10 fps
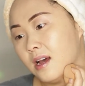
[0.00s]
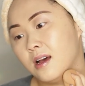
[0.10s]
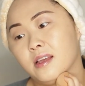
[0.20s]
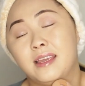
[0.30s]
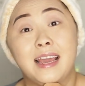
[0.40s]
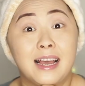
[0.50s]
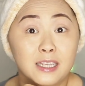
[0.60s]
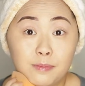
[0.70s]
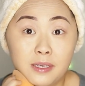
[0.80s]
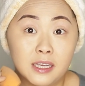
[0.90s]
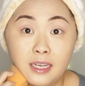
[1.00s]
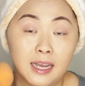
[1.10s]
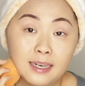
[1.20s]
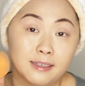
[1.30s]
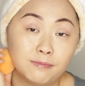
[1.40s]
a Yasmi
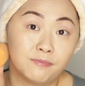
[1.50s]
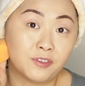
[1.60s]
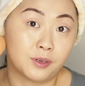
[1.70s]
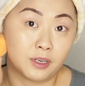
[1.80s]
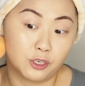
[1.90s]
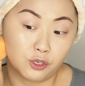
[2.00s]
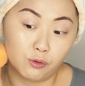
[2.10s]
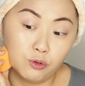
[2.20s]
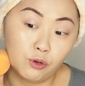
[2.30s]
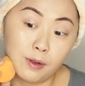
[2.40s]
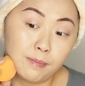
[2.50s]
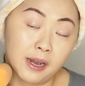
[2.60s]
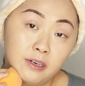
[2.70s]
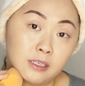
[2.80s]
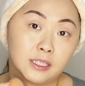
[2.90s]
and Jean-Luc
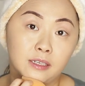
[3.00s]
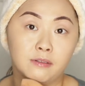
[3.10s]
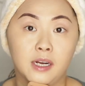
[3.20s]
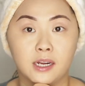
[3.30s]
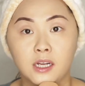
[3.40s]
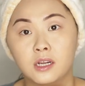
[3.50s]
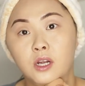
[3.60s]
comparison, right?